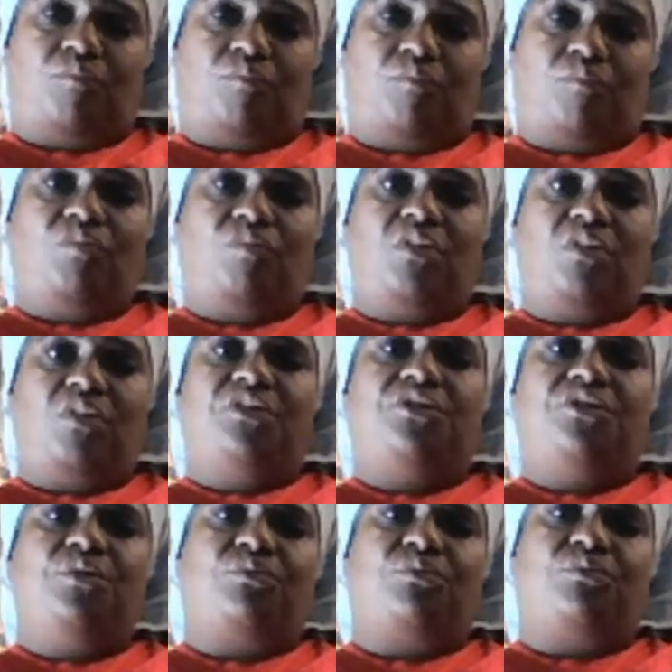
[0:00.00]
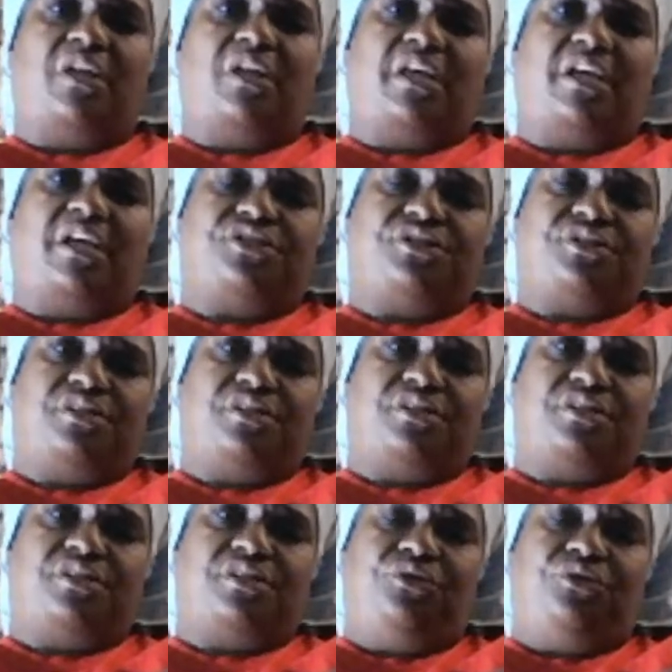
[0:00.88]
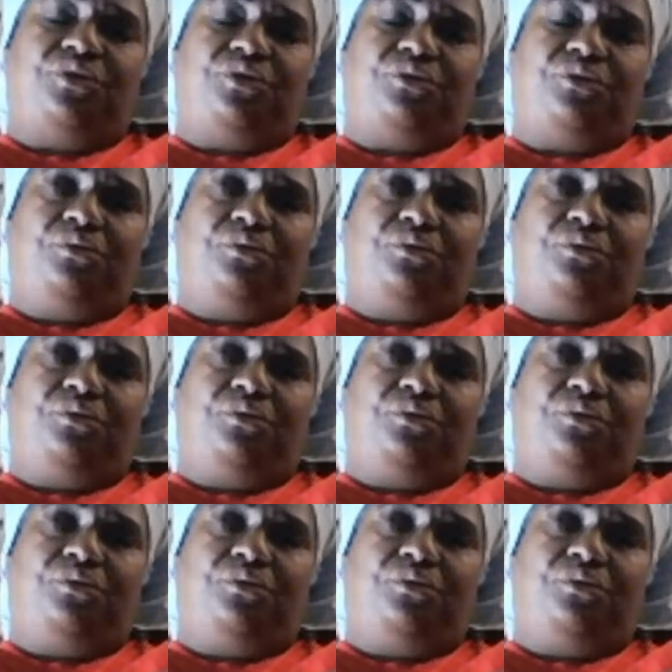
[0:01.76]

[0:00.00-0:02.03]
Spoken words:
You run out you.